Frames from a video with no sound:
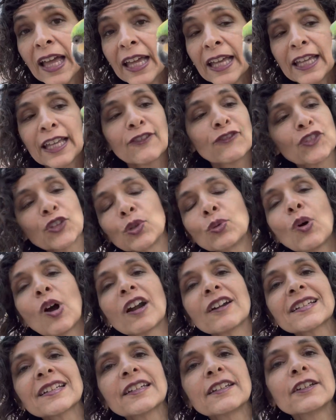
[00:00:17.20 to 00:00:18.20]
If you
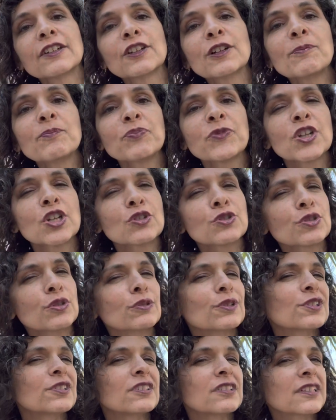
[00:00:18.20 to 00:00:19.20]
are here to
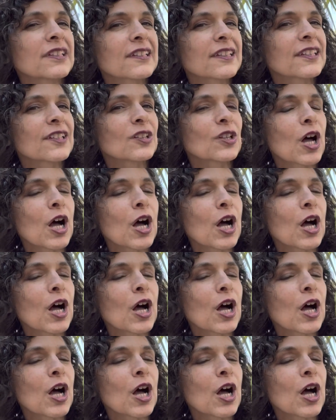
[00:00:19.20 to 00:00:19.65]
learn a little